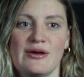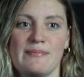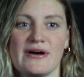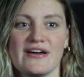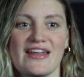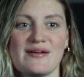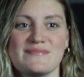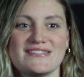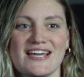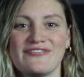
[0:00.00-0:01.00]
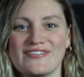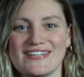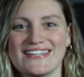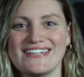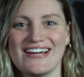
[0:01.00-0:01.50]
but I'm
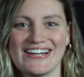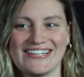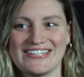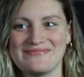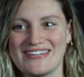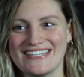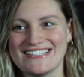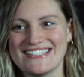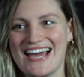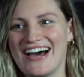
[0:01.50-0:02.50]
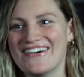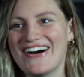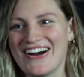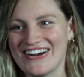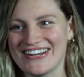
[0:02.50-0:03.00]
definitely not gonna miss how
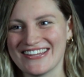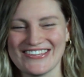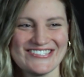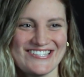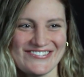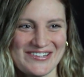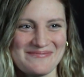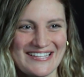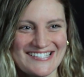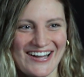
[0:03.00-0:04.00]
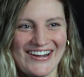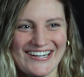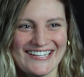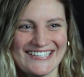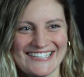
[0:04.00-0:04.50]
hard those dual meets
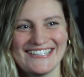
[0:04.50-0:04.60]
are.